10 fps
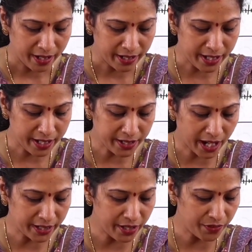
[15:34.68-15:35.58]
This is
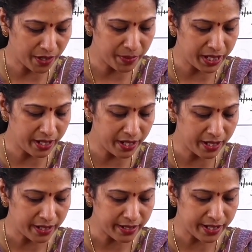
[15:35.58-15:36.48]
starting from
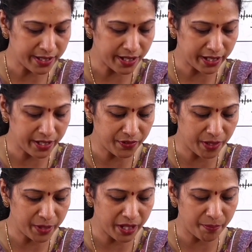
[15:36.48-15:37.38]
here, then starting
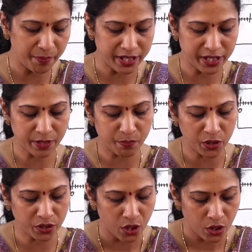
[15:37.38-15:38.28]
from here. We just
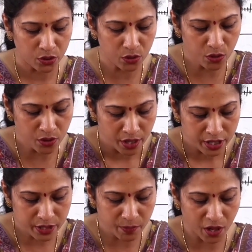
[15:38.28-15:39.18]
put two
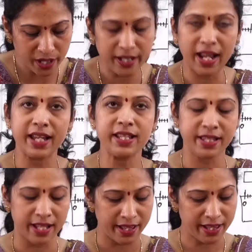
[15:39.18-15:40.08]
small
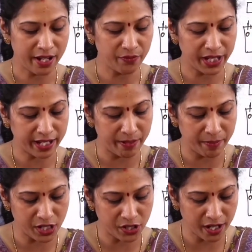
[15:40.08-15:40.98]
lines. Then we can
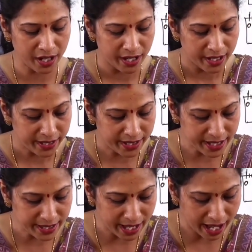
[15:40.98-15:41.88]
measure
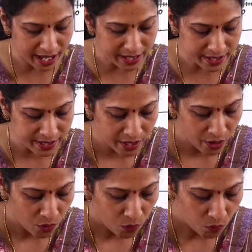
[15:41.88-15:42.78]
this as
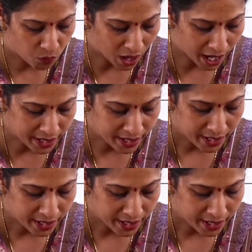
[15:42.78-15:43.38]
1,